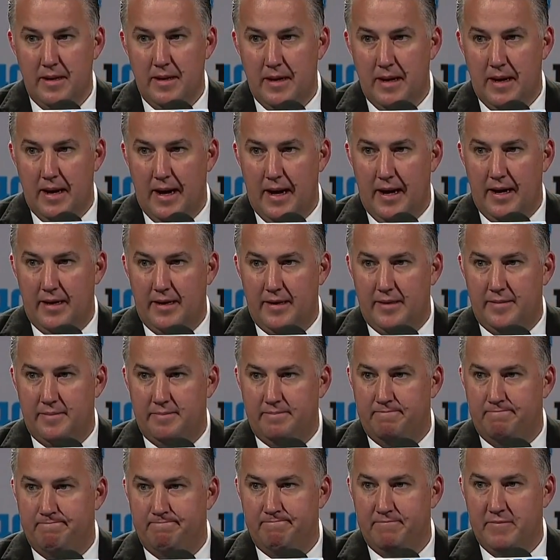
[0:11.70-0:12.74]

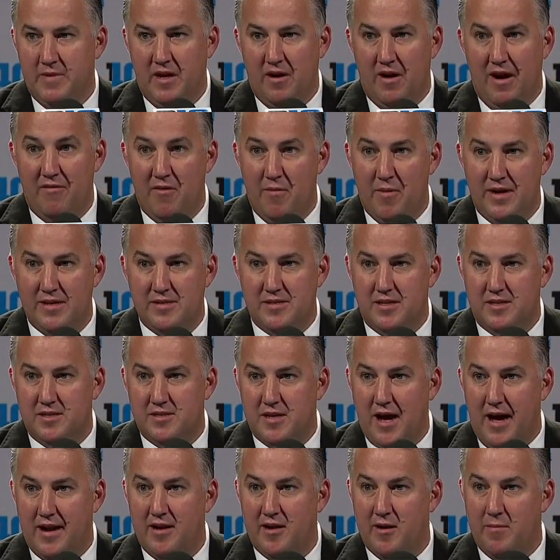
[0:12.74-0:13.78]
Um, you know, everybody's
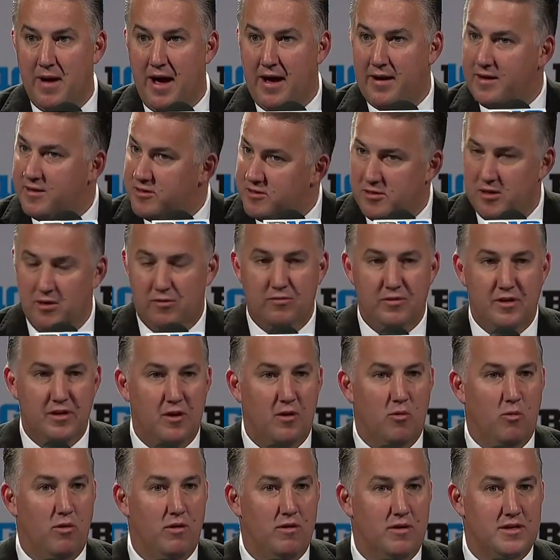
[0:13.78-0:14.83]
excited about it. So you
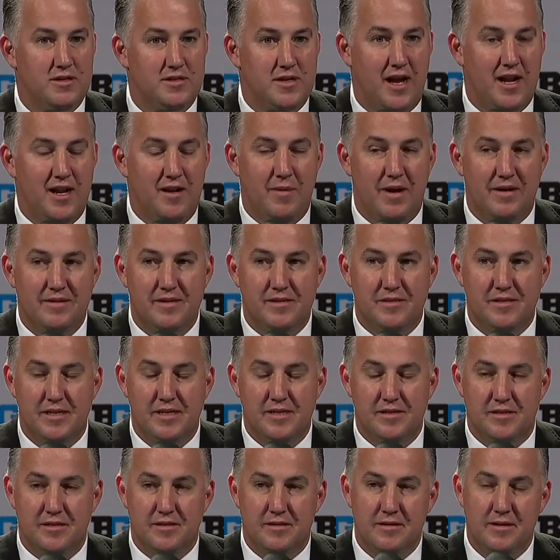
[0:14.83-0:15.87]
know, we're excited about the
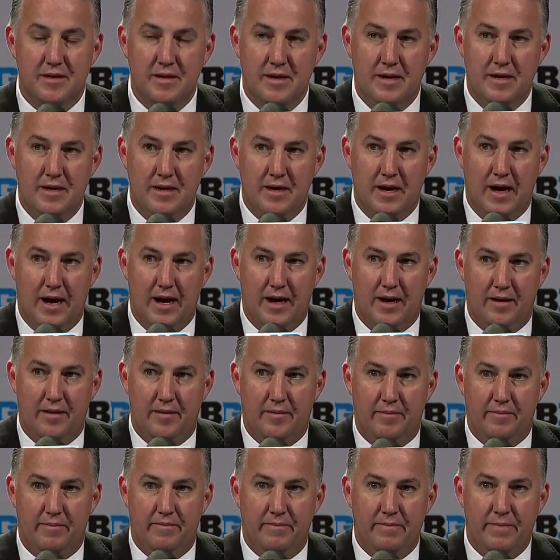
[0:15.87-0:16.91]
season.
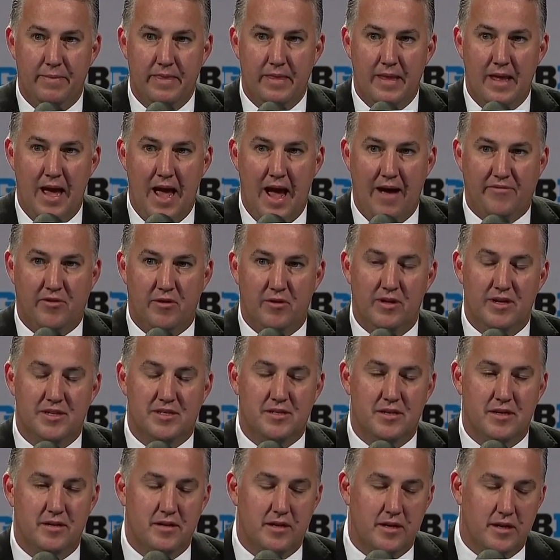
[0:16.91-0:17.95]
Um, after
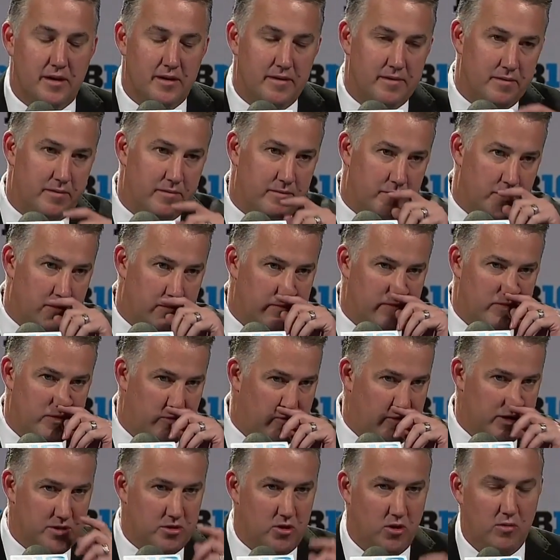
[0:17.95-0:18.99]
listening to
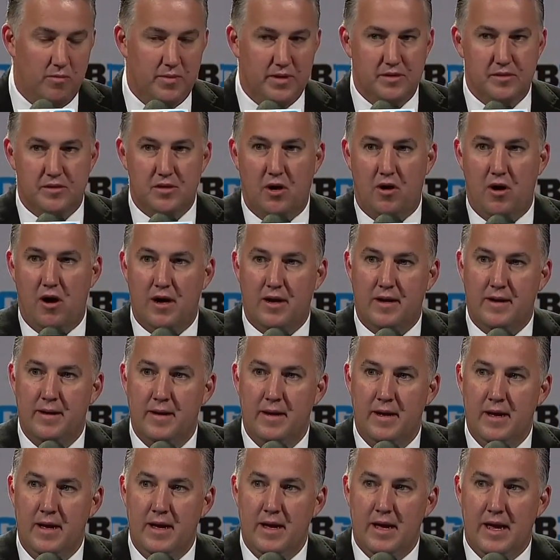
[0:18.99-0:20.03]
Chris Holtmann talk,
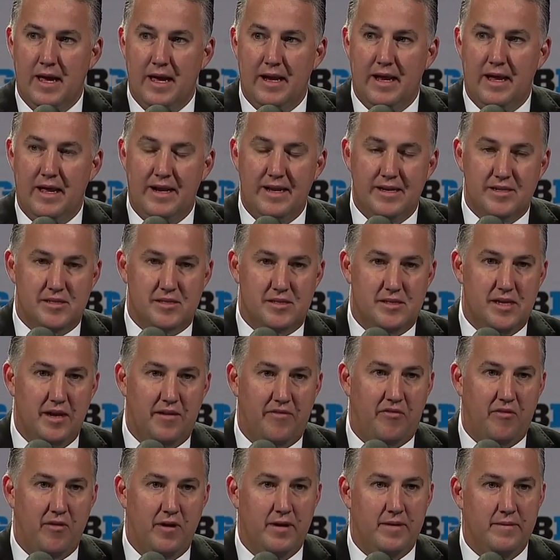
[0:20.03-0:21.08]
it, it is
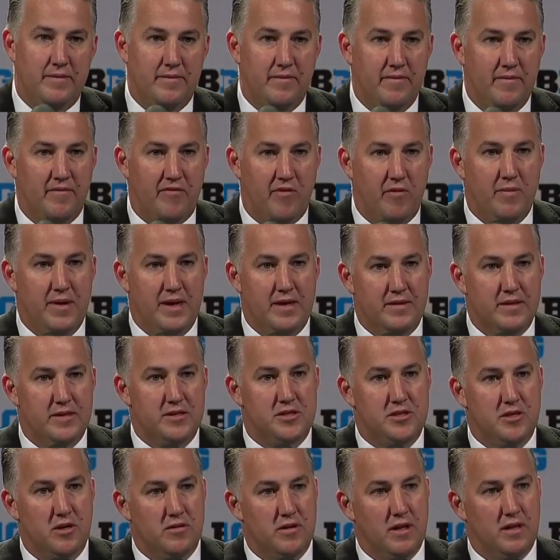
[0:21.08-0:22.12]
different for me
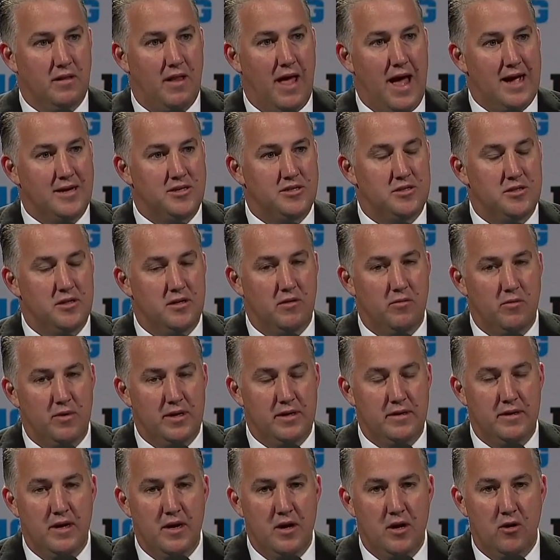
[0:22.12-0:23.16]
this year than last year.
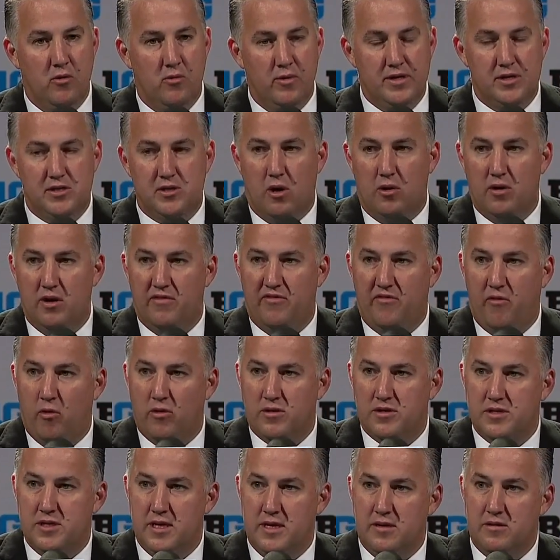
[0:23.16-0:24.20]
We we started four
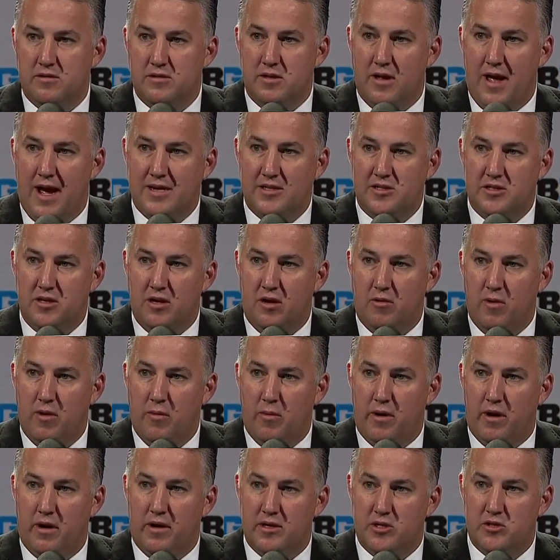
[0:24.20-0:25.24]
seniors last year. We
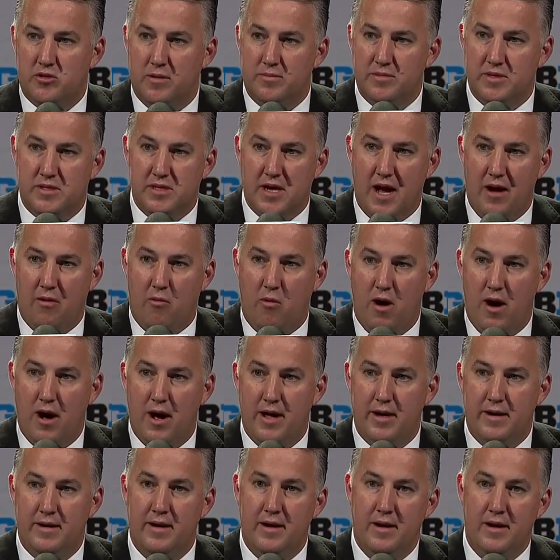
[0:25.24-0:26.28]
went on a trip to
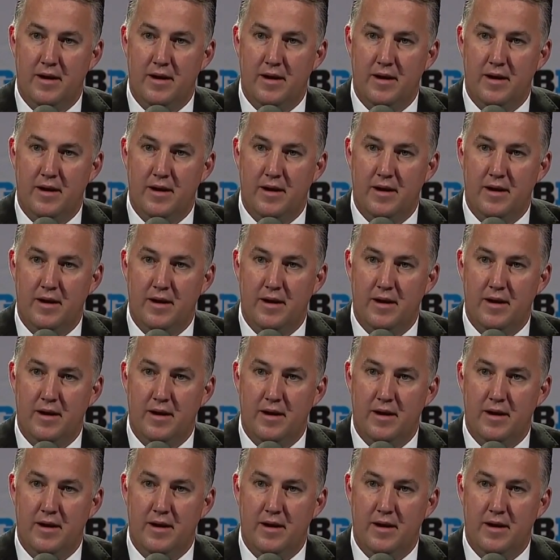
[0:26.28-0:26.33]
Taiwan.